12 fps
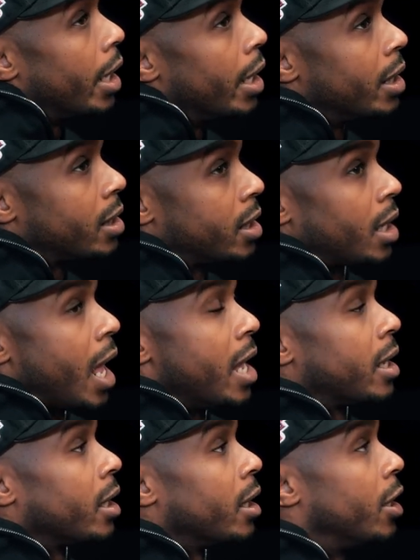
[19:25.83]
it's
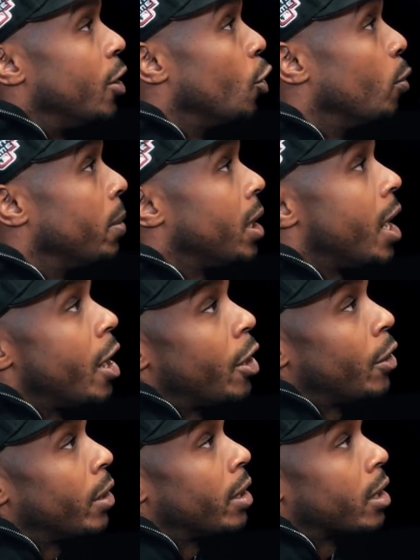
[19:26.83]
like human
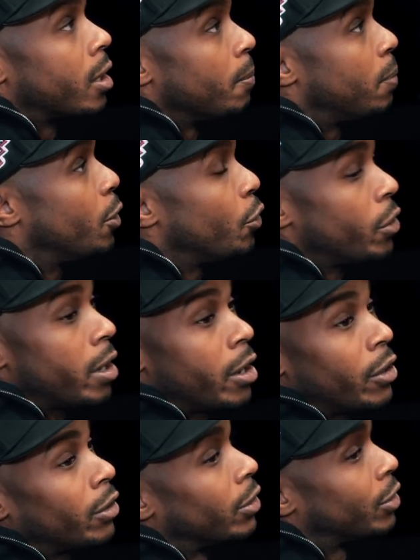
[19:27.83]
error and computer
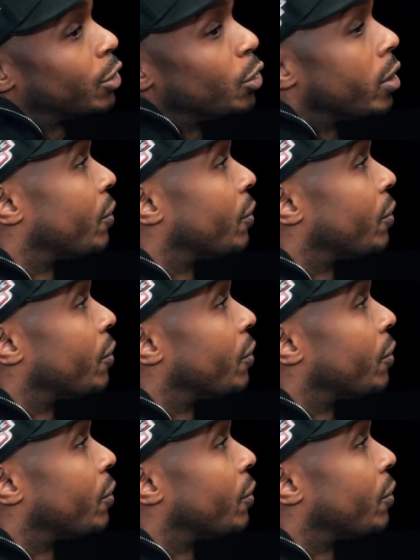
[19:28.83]
error are two